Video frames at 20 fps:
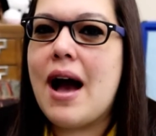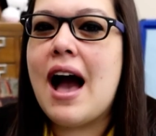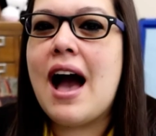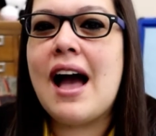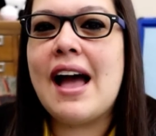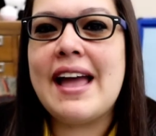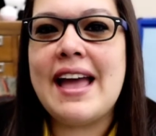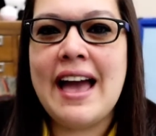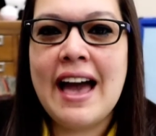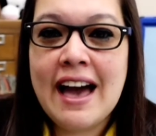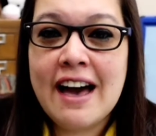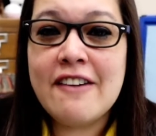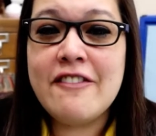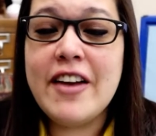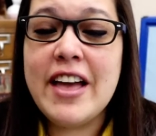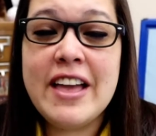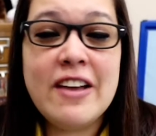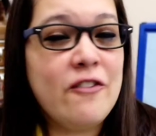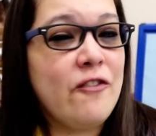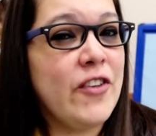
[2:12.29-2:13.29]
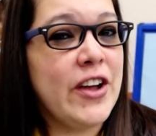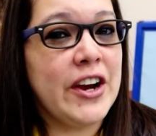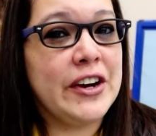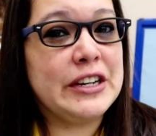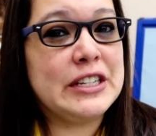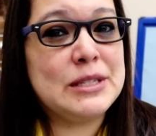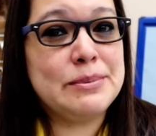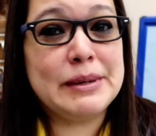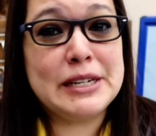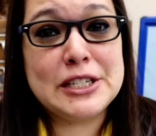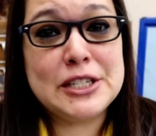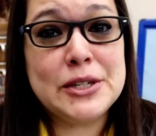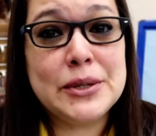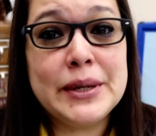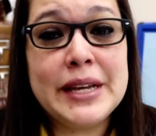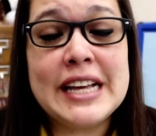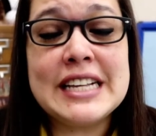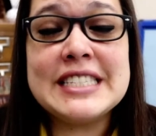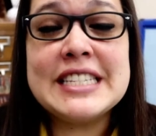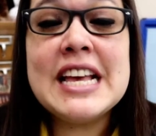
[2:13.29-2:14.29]
I have a very special
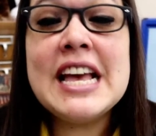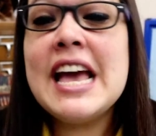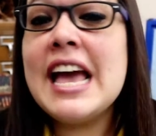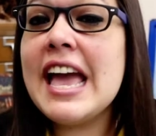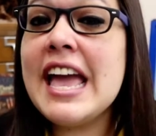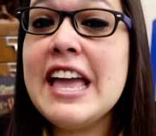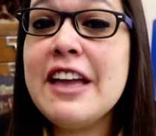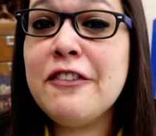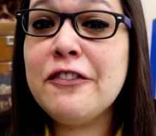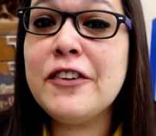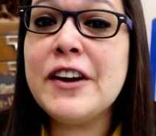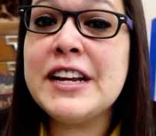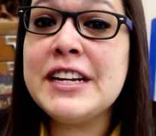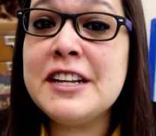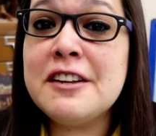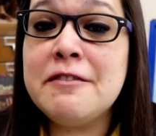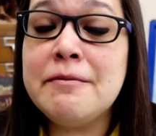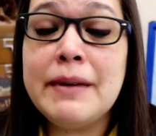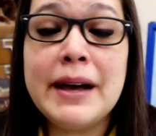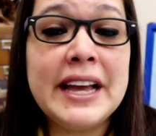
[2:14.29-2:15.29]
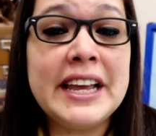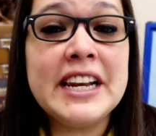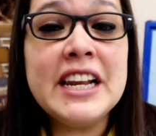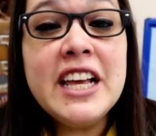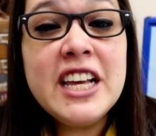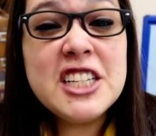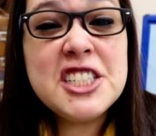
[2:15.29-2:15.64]
guest, a friend of mine.